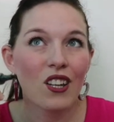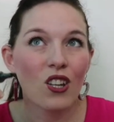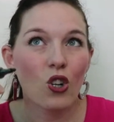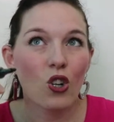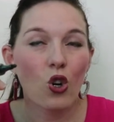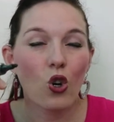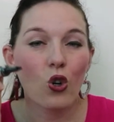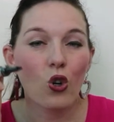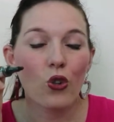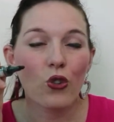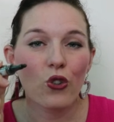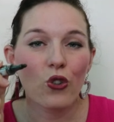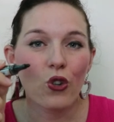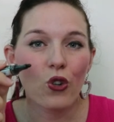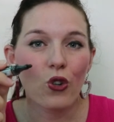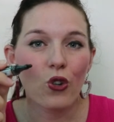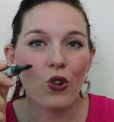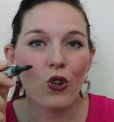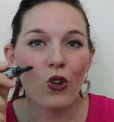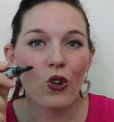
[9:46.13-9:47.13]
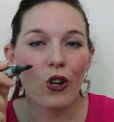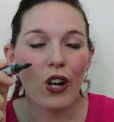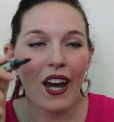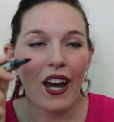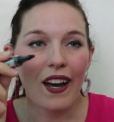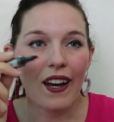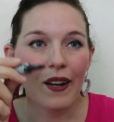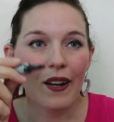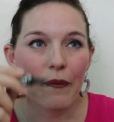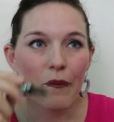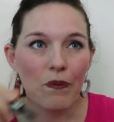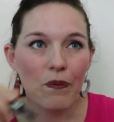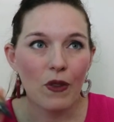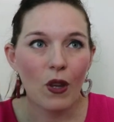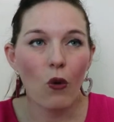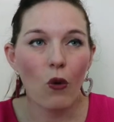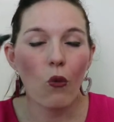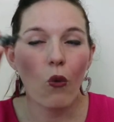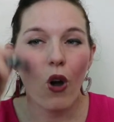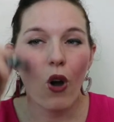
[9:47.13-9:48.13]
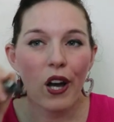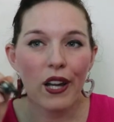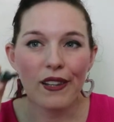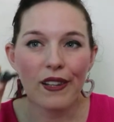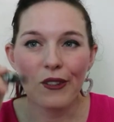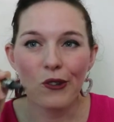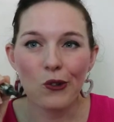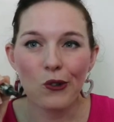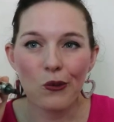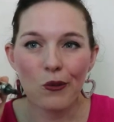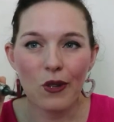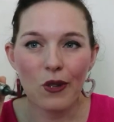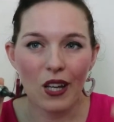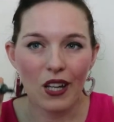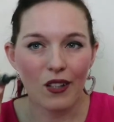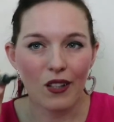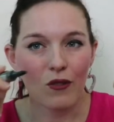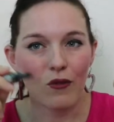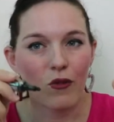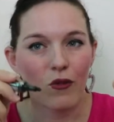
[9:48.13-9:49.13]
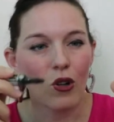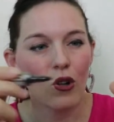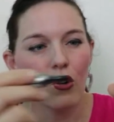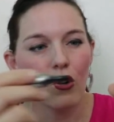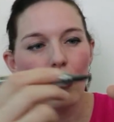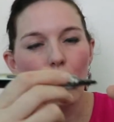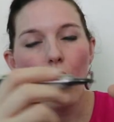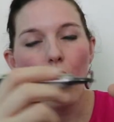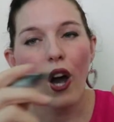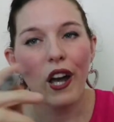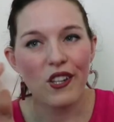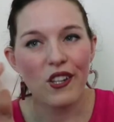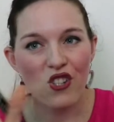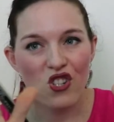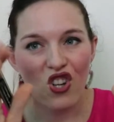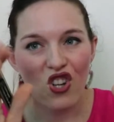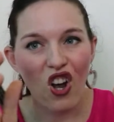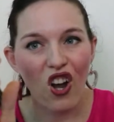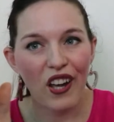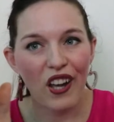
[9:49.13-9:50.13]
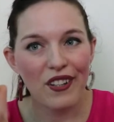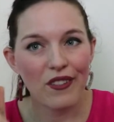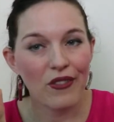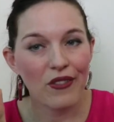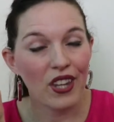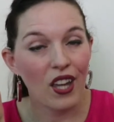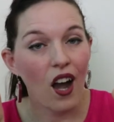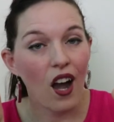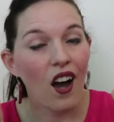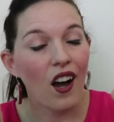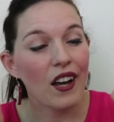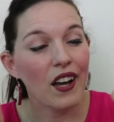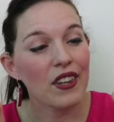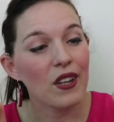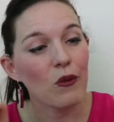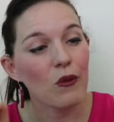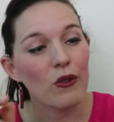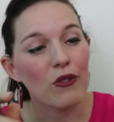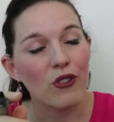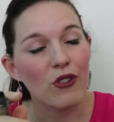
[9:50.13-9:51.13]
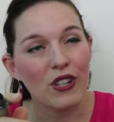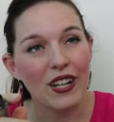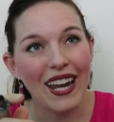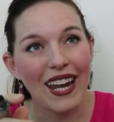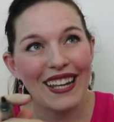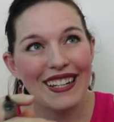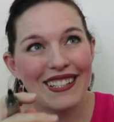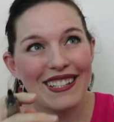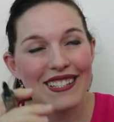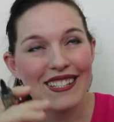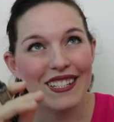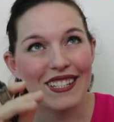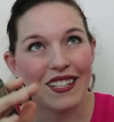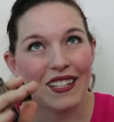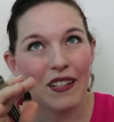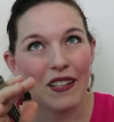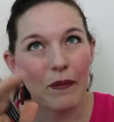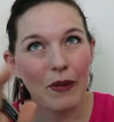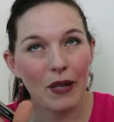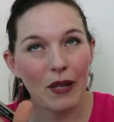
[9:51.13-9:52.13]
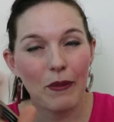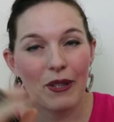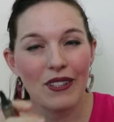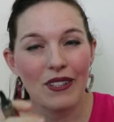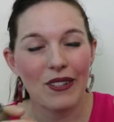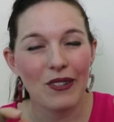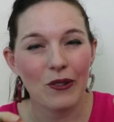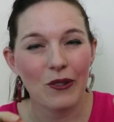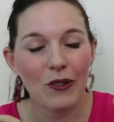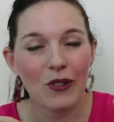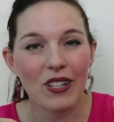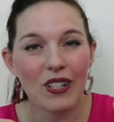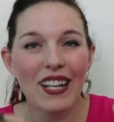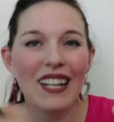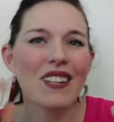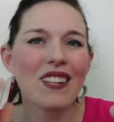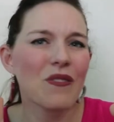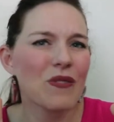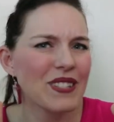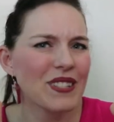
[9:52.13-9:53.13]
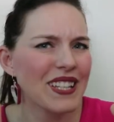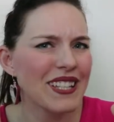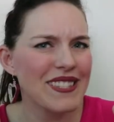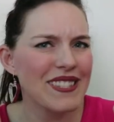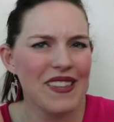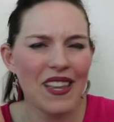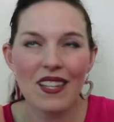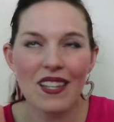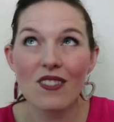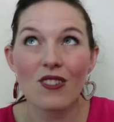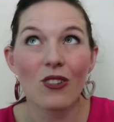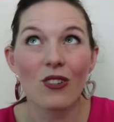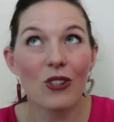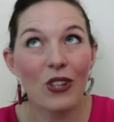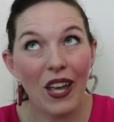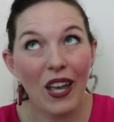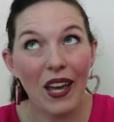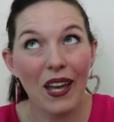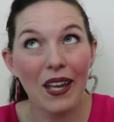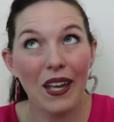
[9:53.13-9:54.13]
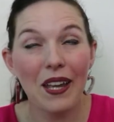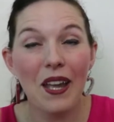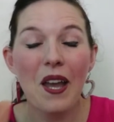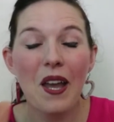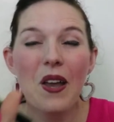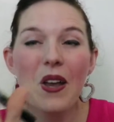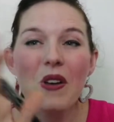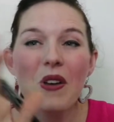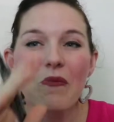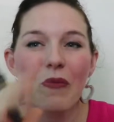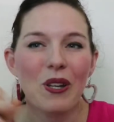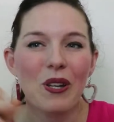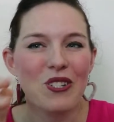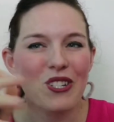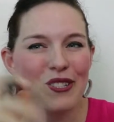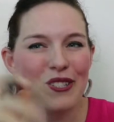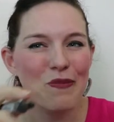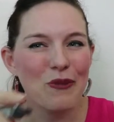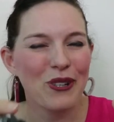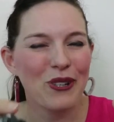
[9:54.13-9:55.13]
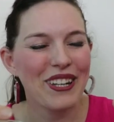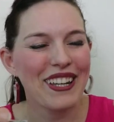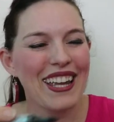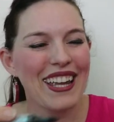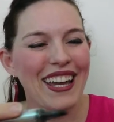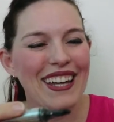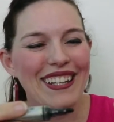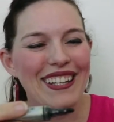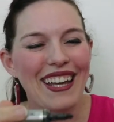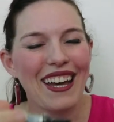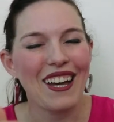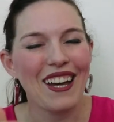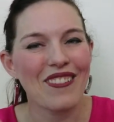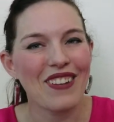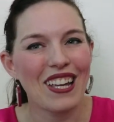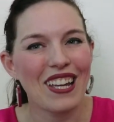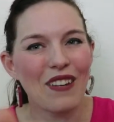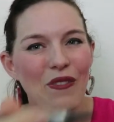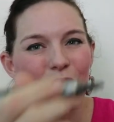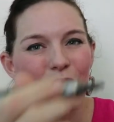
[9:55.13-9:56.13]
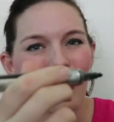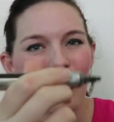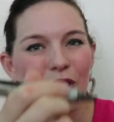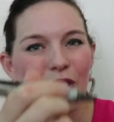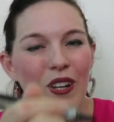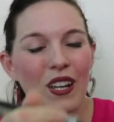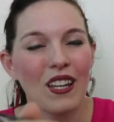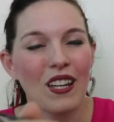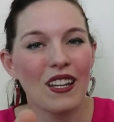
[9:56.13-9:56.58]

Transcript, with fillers: cause your um, white loop uh, or white shine of the eye that we've created to be a bit distorted and if it does that's okay but I'm just pointing out uh, if you